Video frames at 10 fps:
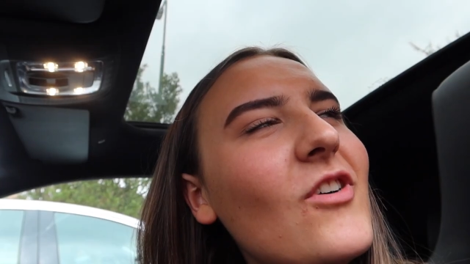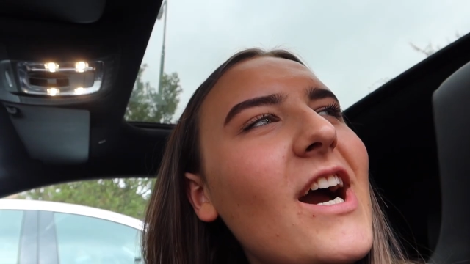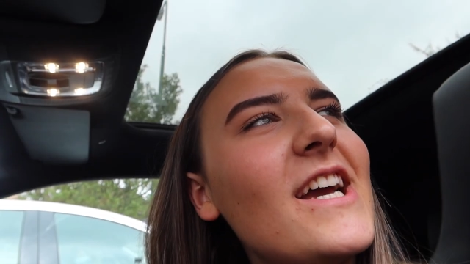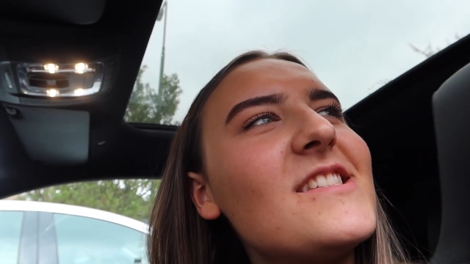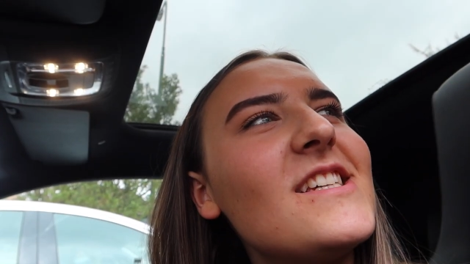
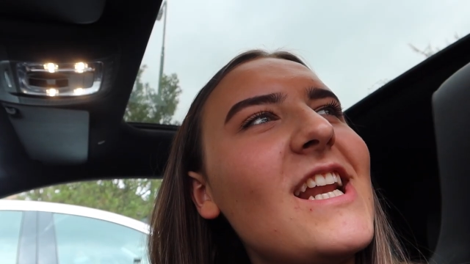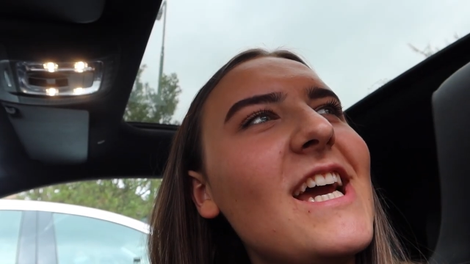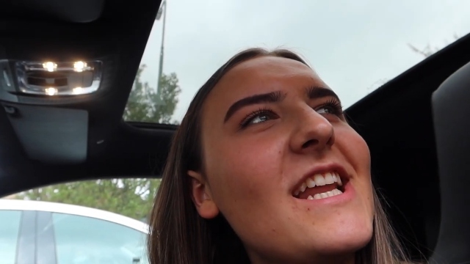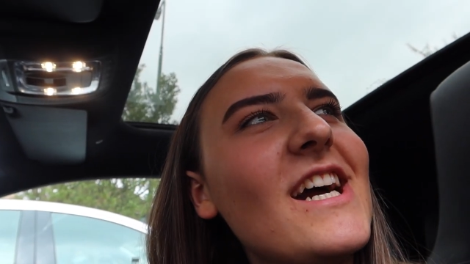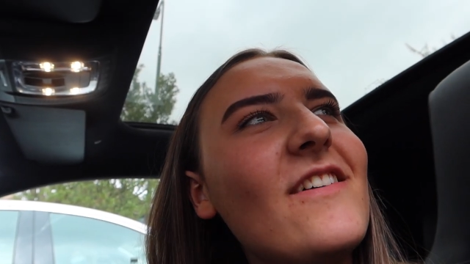Right, see you
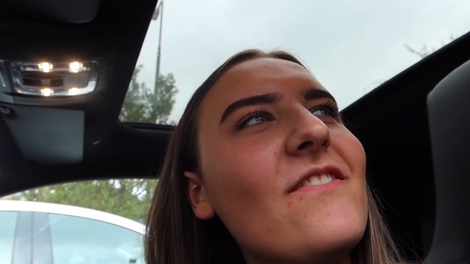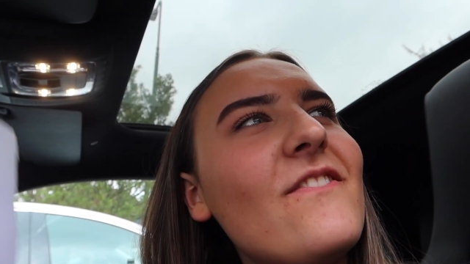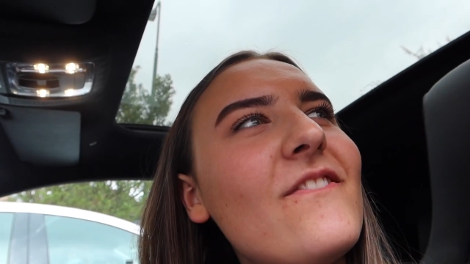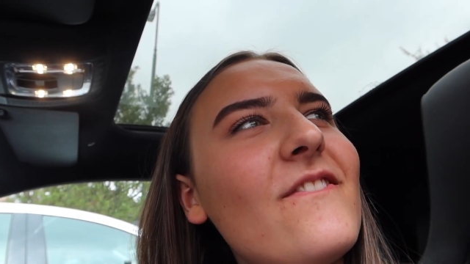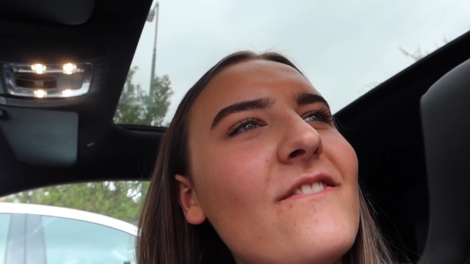later.
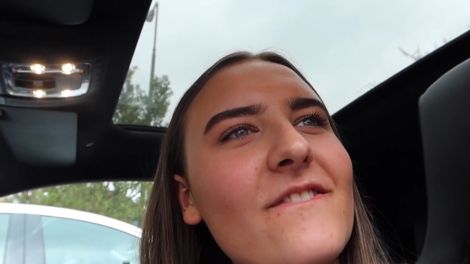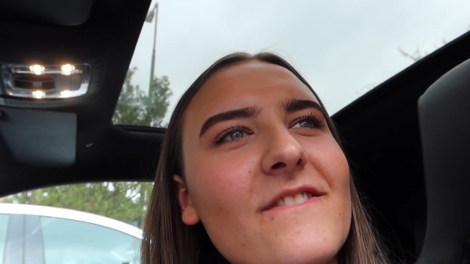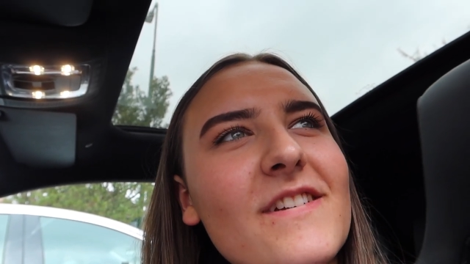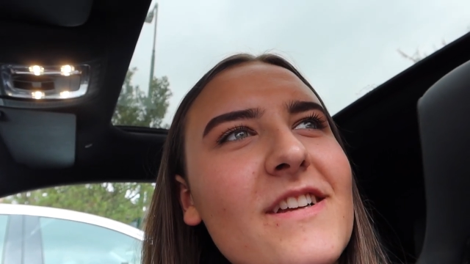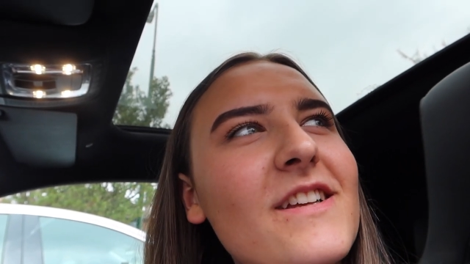
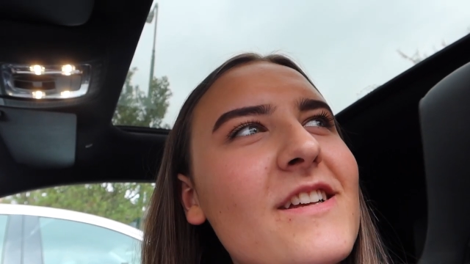Right, see you